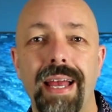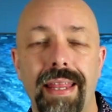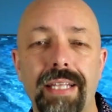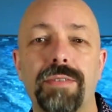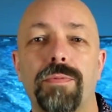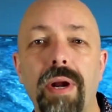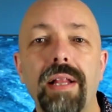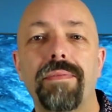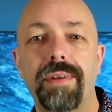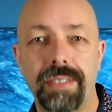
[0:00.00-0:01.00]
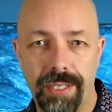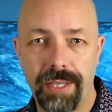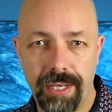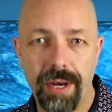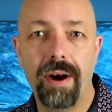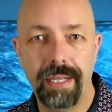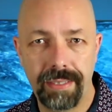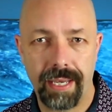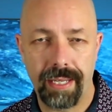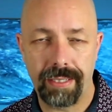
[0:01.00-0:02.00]
that's relevant to the
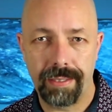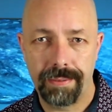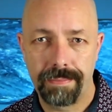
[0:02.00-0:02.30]
content.